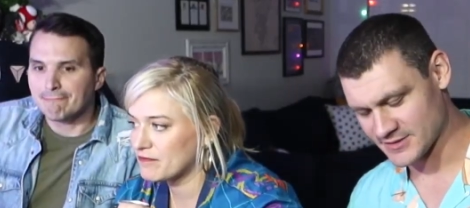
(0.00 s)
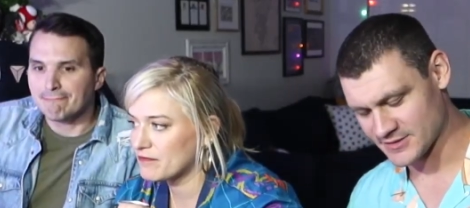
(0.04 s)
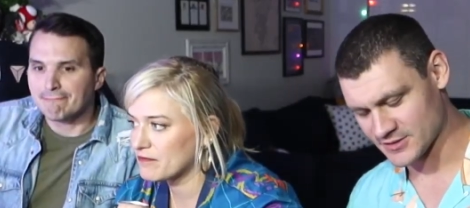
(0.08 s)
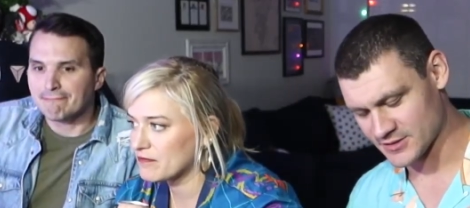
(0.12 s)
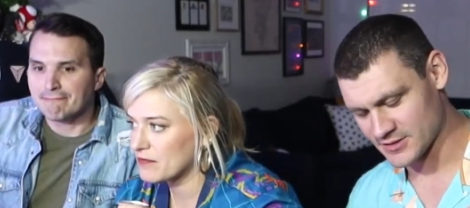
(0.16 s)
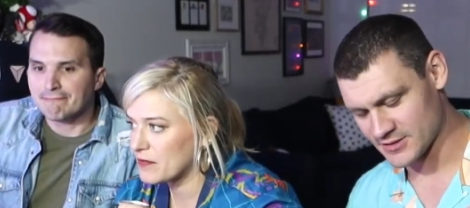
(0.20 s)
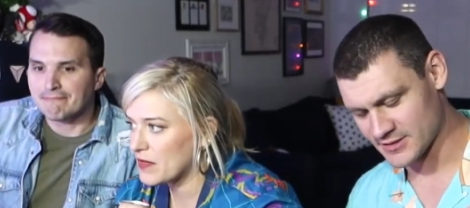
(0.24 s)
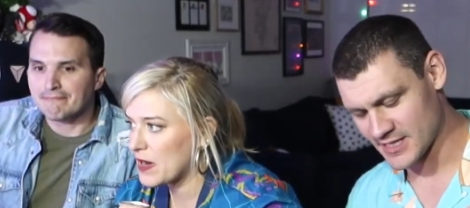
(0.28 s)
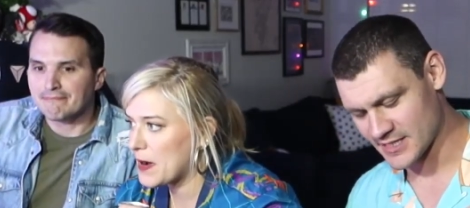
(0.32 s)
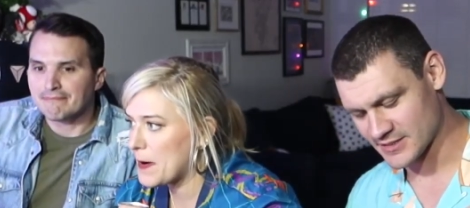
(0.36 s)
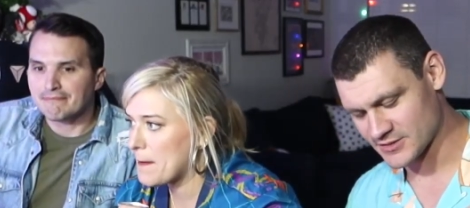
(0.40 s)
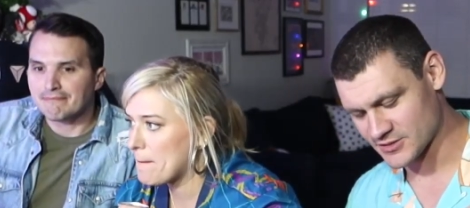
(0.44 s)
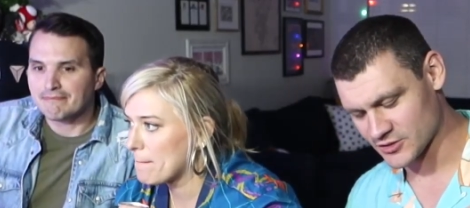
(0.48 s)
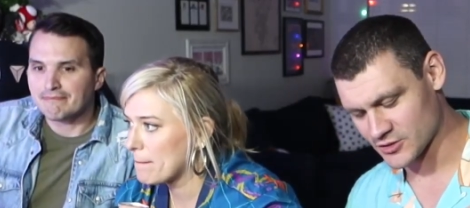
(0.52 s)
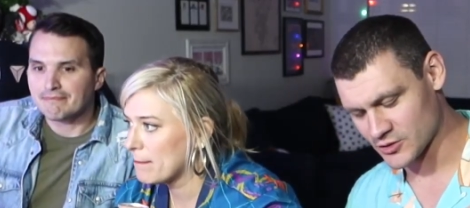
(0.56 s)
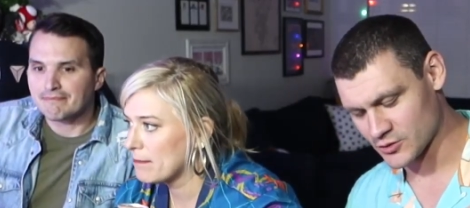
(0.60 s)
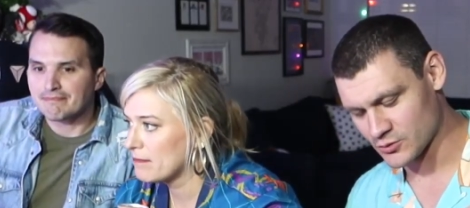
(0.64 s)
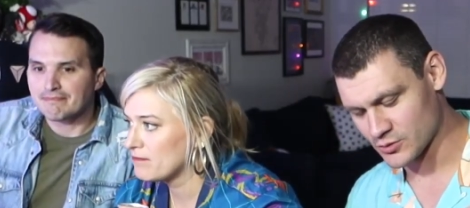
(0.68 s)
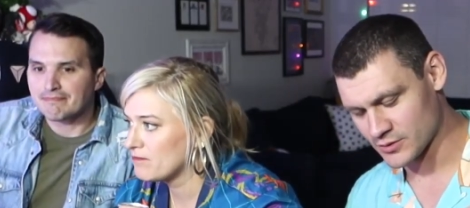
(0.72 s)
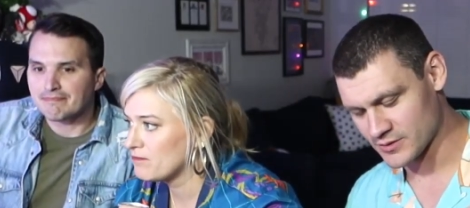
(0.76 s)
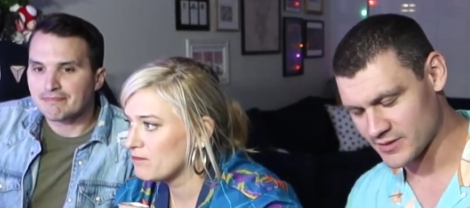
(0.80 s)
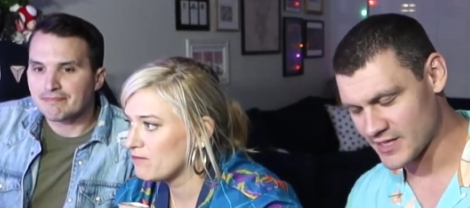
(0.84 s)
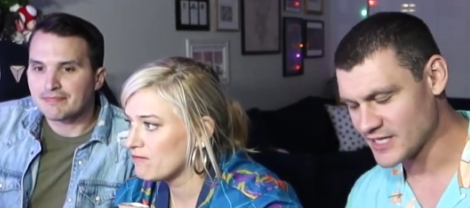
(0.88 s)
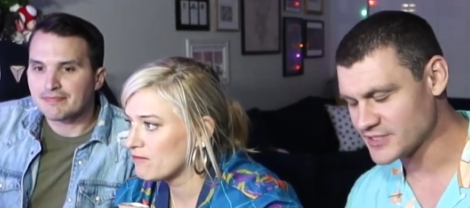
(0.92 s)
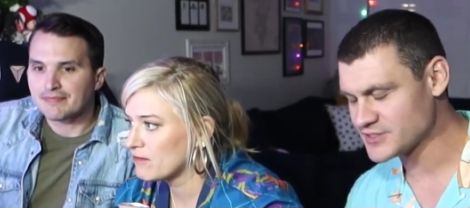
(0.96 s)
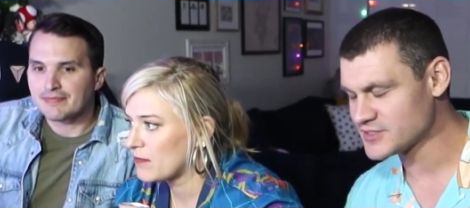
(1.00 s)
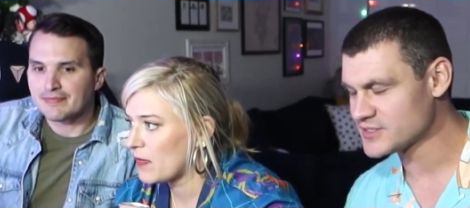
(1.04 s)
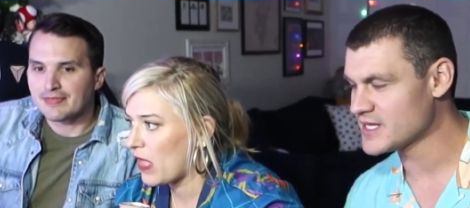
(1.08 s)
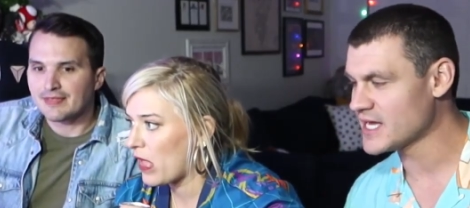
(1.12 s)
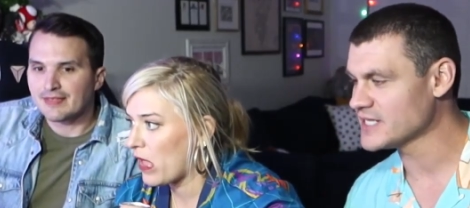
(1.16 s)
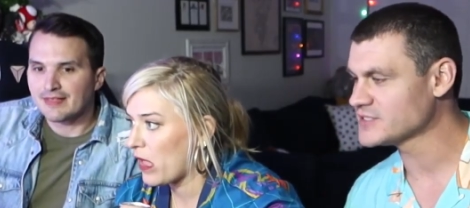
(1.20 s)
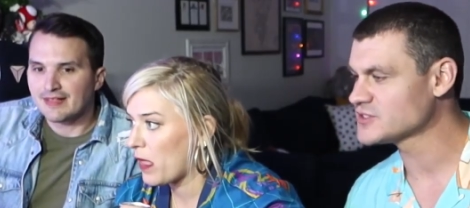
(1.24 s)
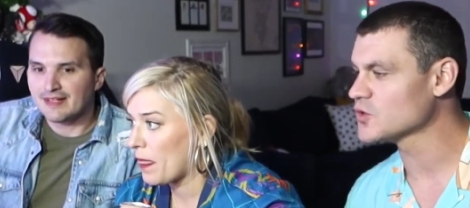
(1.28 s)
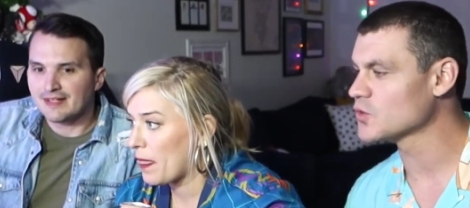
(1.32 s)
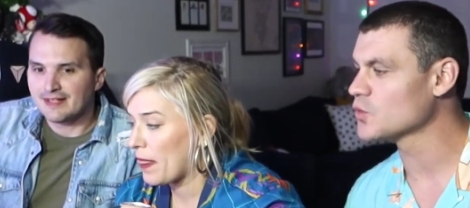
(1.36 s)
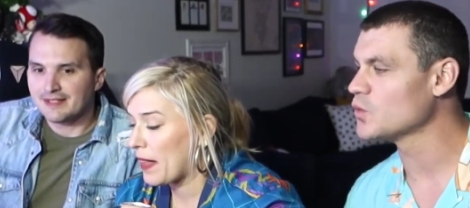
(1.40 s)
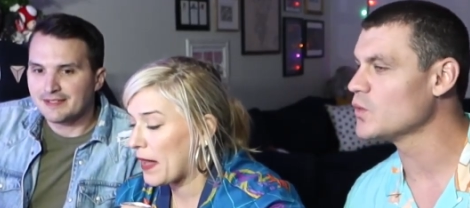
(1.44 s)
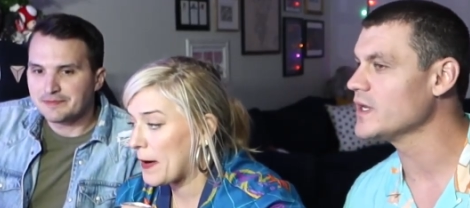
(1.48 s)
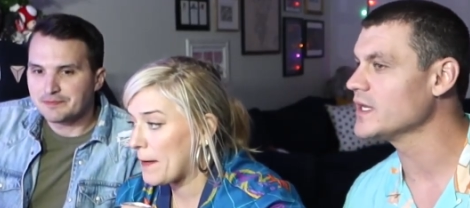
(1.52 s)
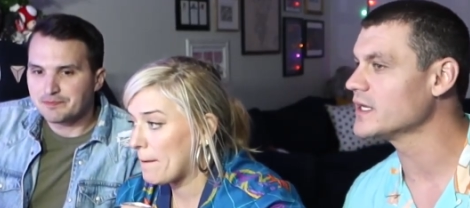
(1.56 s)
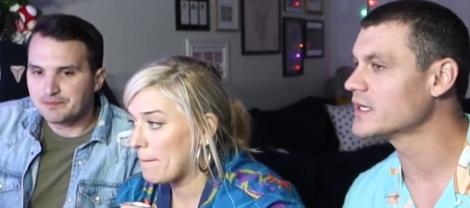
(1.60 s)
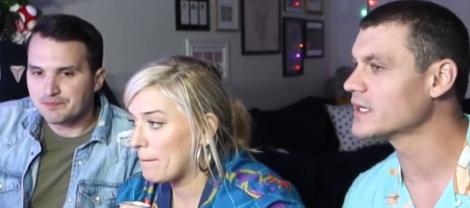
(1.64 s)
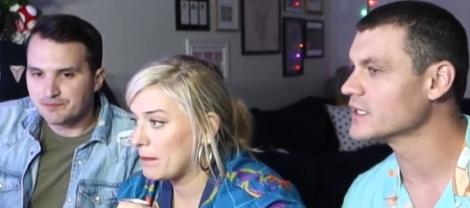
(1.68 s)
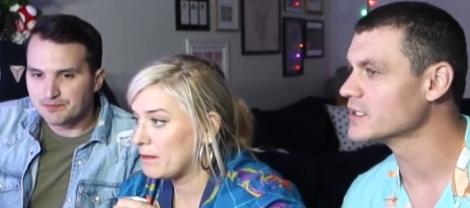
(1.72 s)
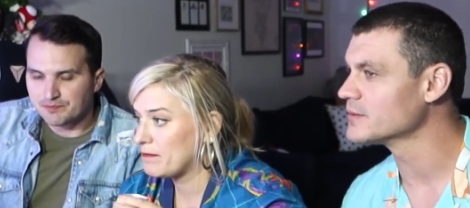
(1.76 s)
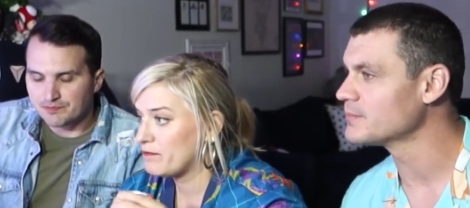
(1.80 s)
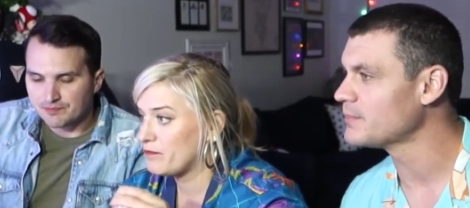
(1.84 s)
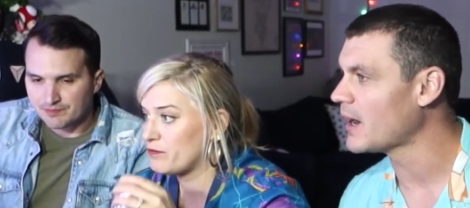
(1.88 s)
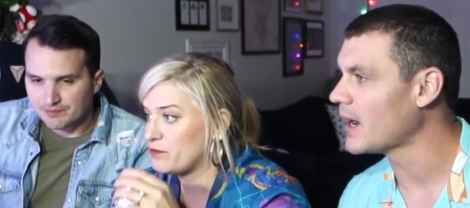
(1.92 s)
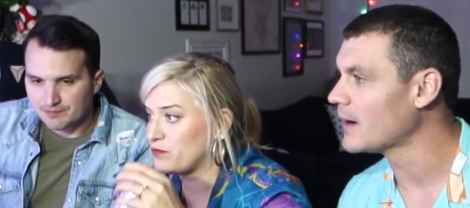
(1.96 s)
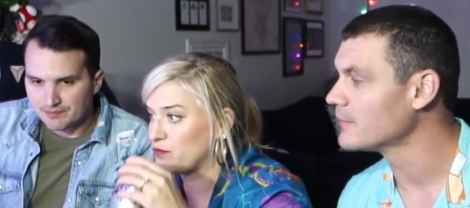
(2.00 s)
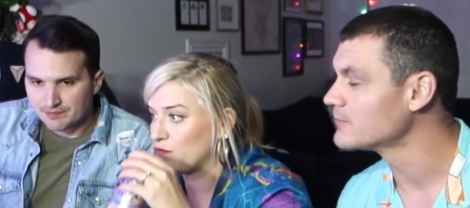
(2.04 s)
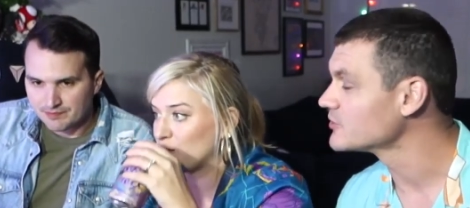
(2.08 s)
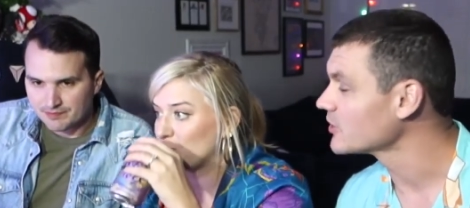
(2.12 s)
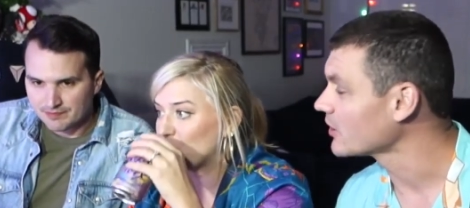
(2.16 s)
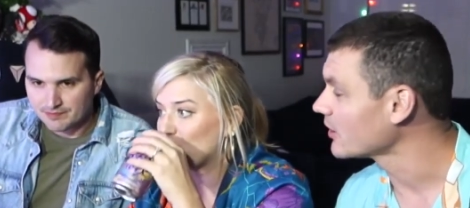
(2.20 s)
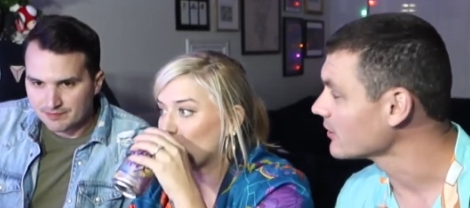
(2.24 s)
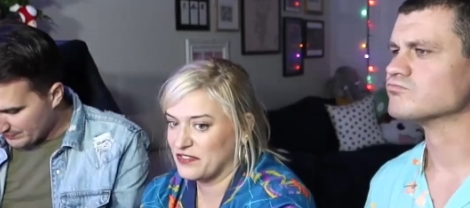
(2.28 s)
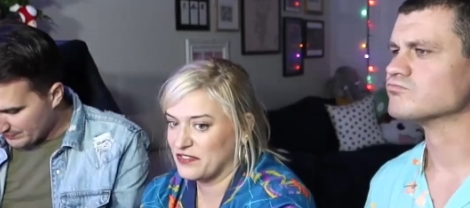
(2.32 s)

Speaker 1: a that's a good one. That's that's a weekend pop tart.